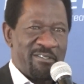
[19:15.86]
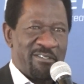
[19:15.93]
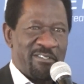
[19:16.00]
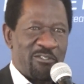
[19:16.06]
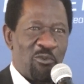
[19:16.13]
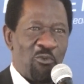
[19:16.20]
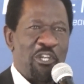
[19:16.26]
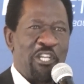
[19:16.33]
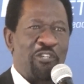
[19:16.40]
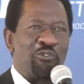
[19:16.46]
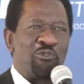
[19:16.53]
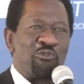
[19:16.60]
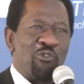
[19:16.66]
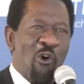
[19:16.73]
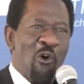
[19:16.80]
So we need
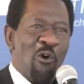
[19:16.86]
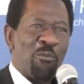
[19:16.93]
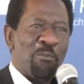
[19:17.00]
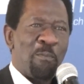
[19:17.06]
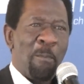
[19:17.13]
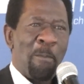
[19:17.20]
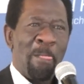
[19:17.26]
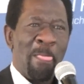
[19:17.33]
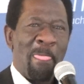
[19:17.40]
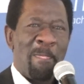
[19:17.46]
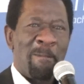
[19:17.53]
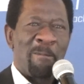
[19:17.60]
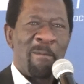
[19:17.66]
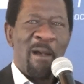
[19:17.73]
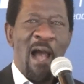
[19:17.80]
to know,
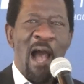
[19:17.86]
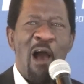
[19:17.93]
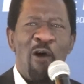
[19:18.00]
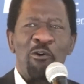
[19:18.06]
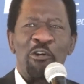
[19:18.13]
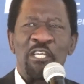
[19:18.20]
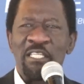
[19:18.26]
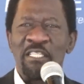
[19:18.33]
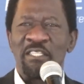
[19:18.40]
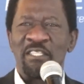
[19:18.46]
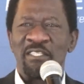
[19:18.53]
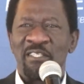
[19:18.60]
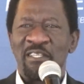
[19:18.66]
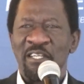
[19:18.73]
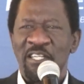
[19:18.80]
how
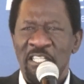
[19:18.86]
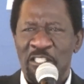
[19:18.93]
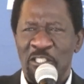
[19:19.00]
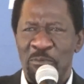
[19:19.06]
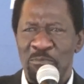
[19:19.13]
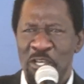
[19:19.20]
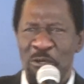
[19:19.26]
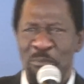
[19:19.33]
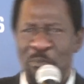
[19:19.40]
is risk being